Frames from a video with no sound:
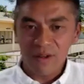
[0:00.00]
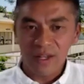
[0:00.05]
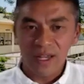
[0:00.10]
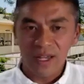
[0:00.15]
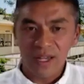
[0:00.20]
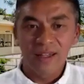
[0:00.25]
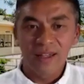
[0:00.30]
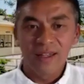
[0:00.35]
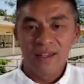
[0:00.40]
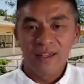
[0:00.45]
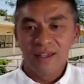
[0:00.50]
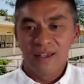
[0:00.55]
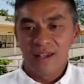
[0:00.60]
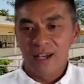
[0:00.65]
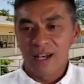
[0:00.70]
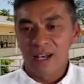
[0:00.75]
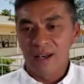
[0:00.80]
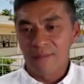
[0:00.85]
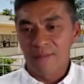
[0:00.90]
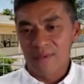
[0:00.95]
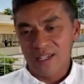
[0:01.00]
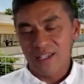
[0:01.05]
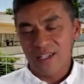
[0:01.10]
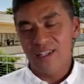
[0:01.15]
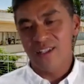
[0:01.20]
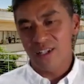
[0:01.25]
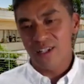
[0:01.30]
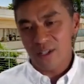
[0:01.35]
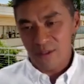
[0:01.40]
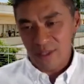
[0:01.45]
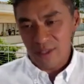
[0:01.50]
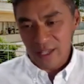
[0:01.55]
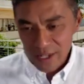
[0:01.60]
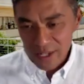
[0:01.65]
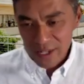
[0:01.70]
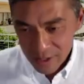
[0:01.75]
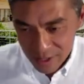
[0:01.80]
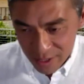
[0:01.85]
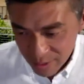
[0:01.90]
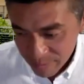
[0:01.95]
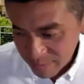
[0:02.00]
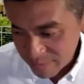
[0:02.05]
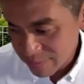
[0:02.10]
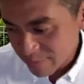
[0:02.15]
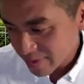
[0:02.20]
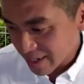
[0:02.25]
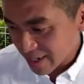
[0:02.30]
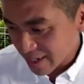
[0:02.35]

Okay. Um, this has also led to some,